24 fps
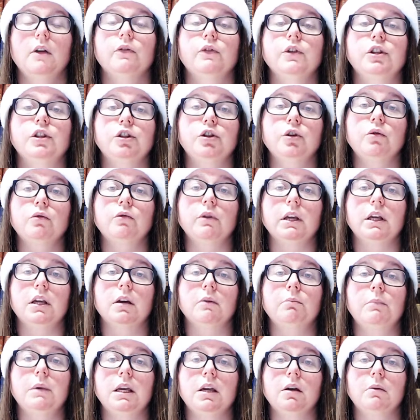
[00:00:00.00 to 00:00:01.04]
The story
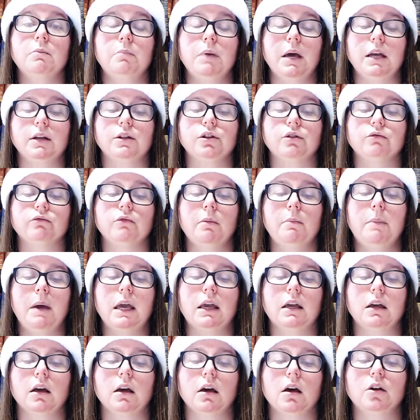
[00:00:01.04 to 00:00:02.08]
can be compared to
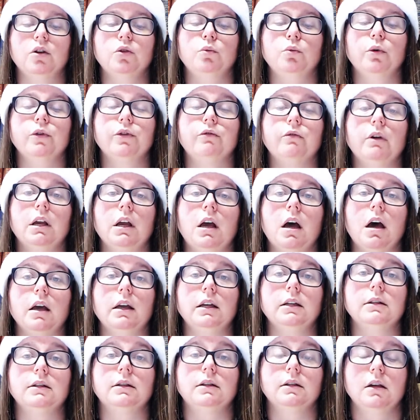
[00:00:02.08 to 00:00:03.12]
Rebecca and Wuthering
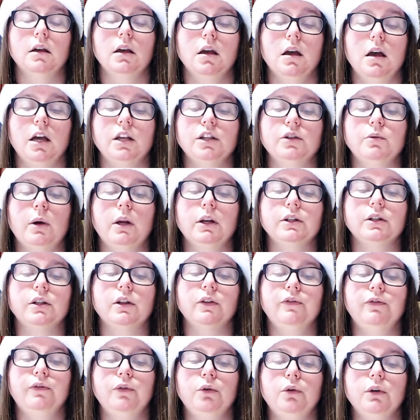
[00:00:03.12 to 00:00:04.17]
Heights, as well as The
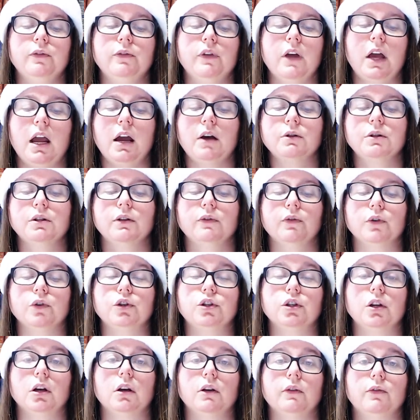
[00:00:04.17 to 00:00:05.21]
Fall of the House of
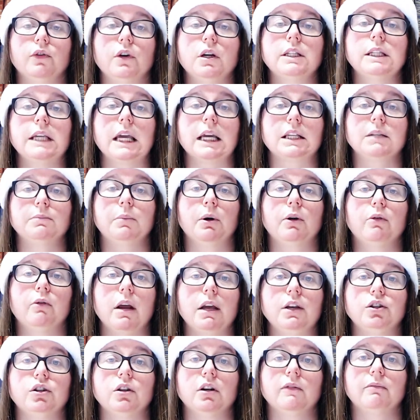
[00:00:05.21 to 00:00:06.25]
Usher for its
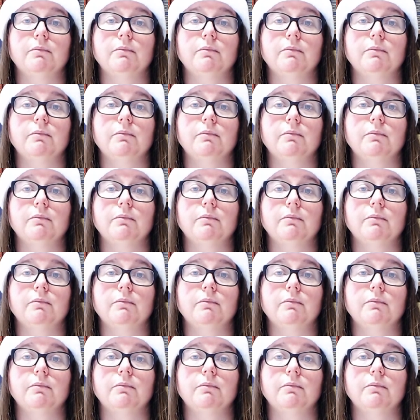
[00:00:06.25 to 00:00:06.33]
exploration of